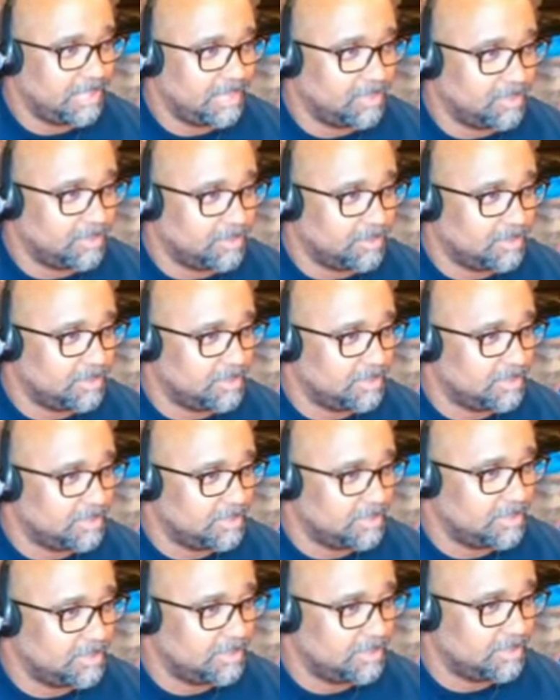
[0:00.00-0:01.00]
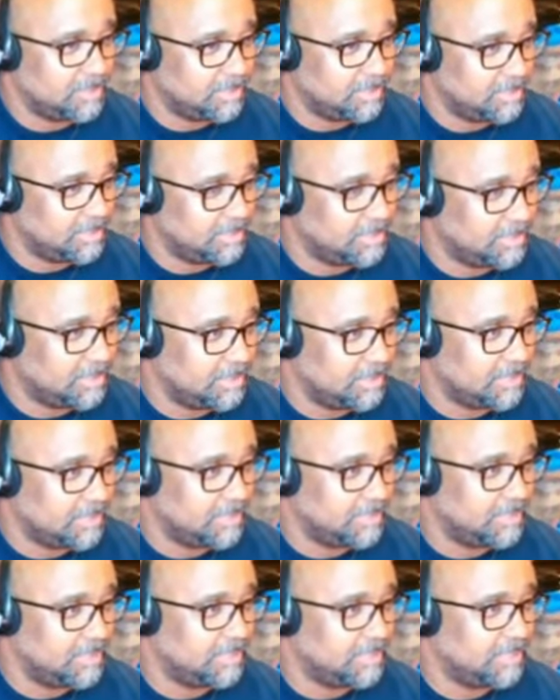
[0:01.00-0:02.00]

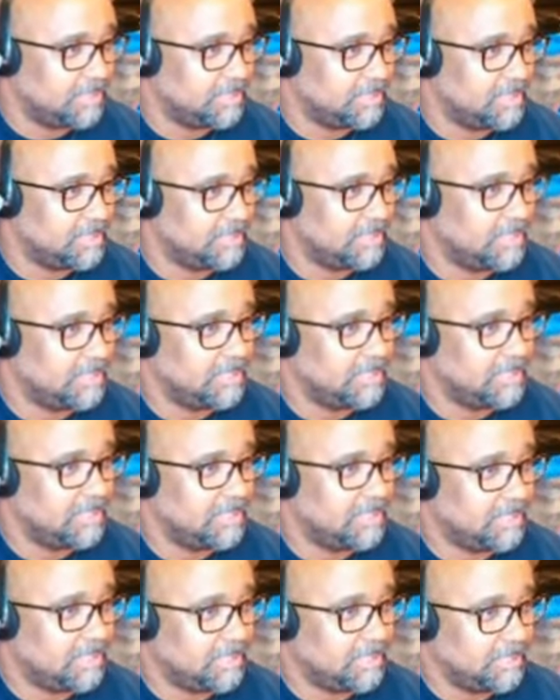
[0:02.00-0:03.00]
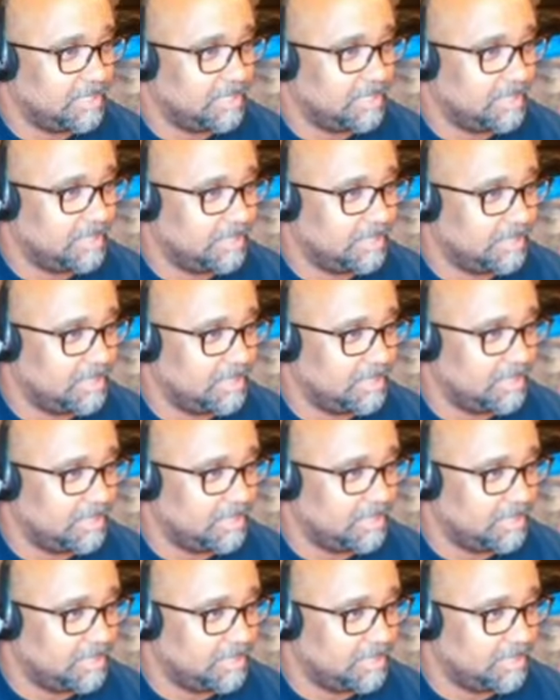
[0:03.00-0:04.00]

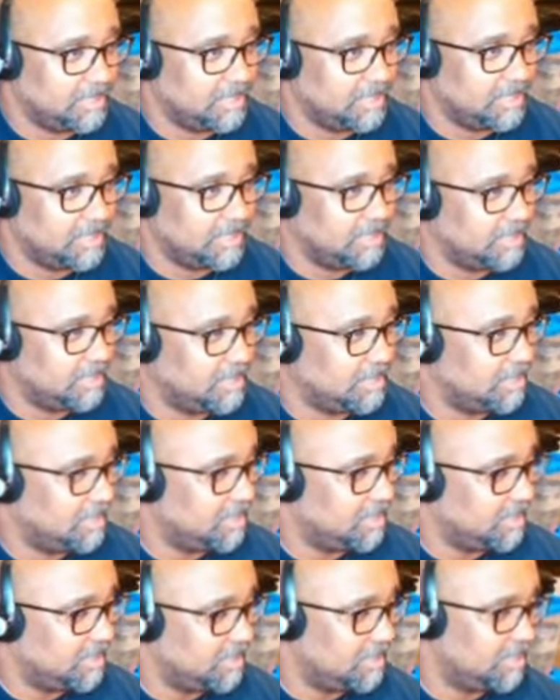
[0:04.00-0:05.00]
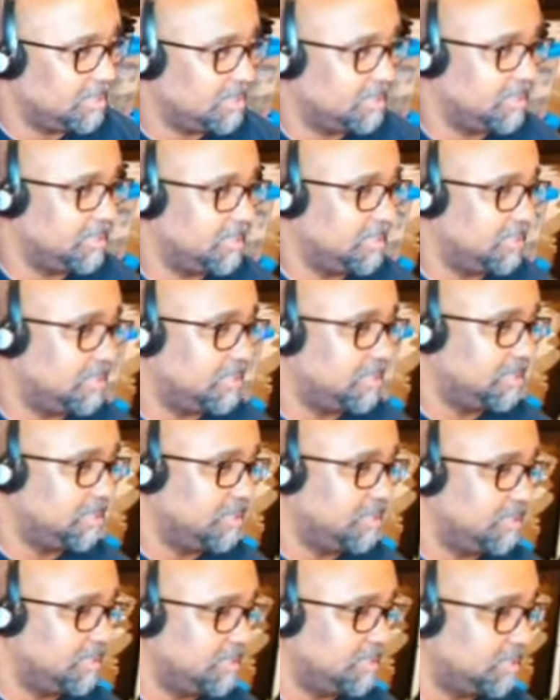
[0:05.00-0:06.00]

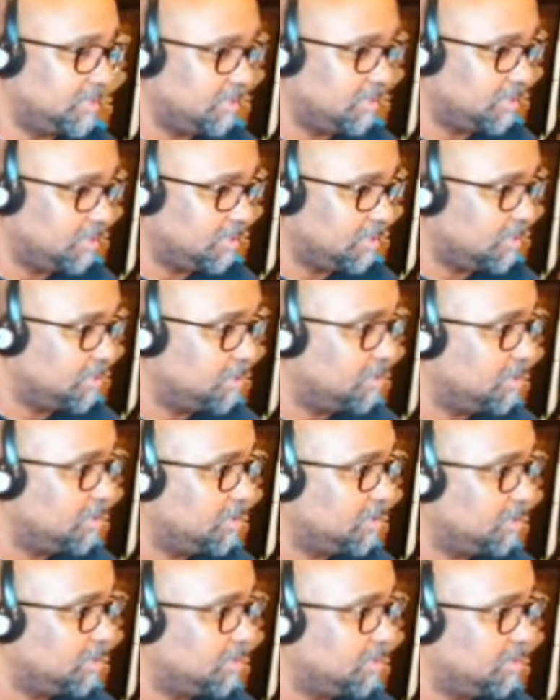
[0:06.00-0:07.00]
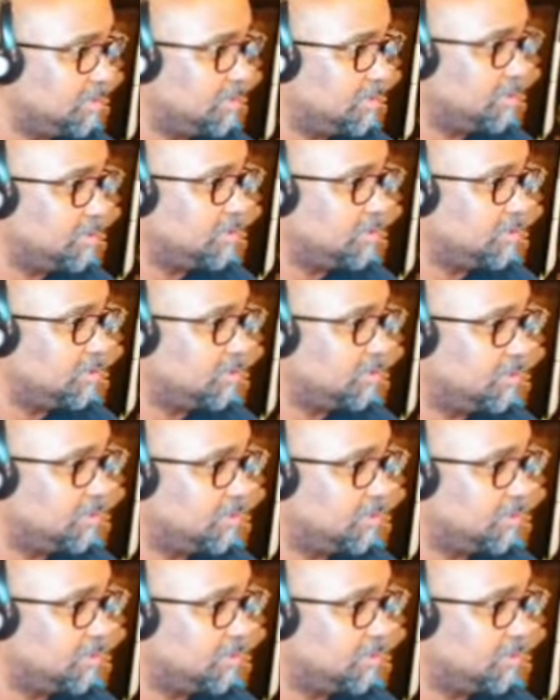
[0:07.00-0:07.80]
(not speaking)